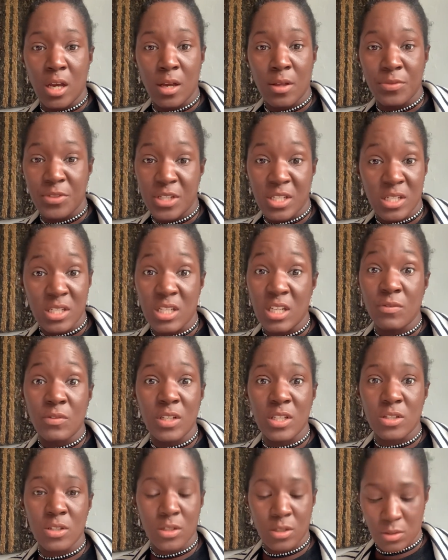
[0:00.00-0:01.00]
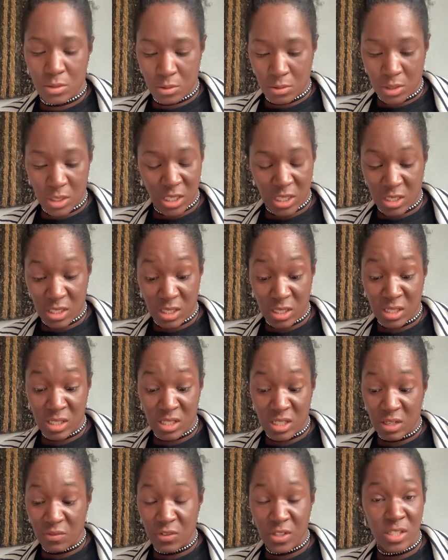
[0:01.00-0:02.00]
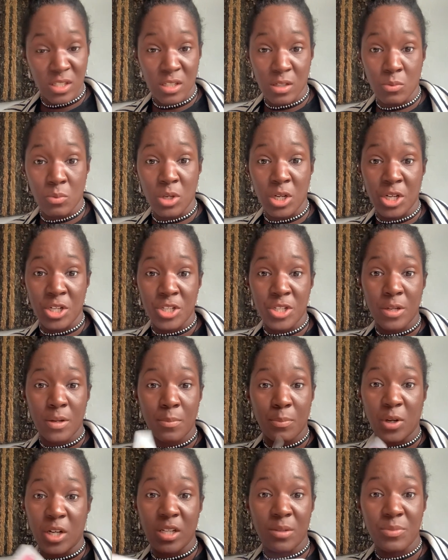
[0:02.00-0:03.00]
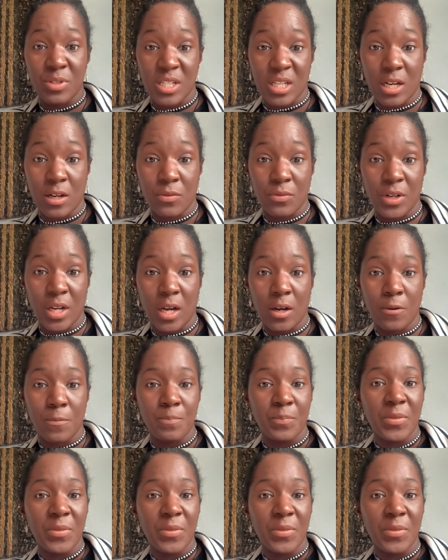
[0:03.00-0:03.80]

these CBC words by himself now.